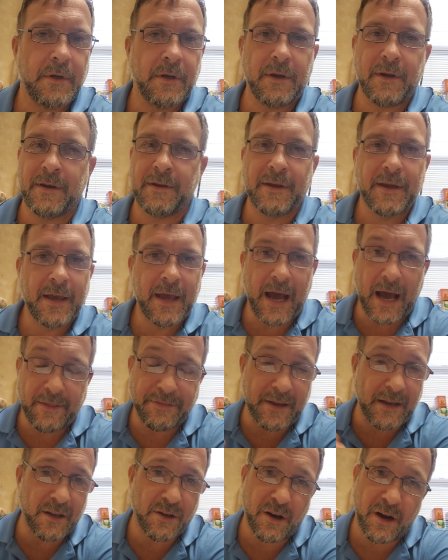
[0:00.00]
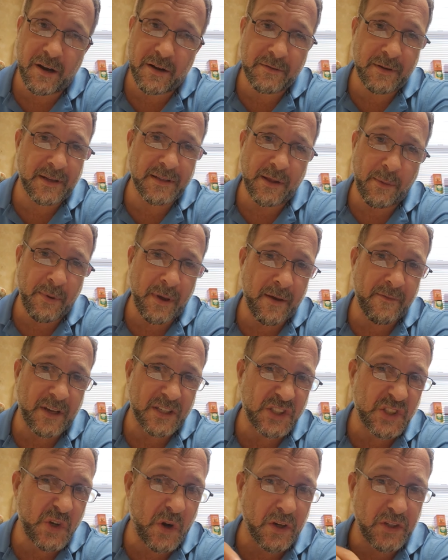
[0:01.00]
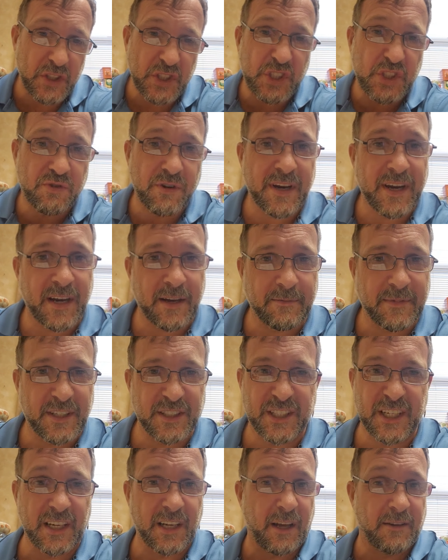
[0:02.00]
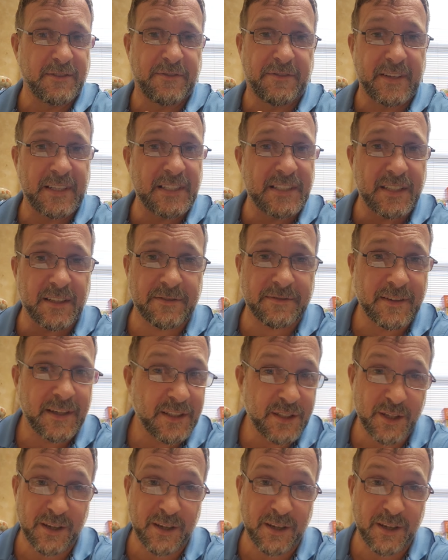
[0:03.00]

I think God has a bit of a Scottish streak in him because he loves free stuff.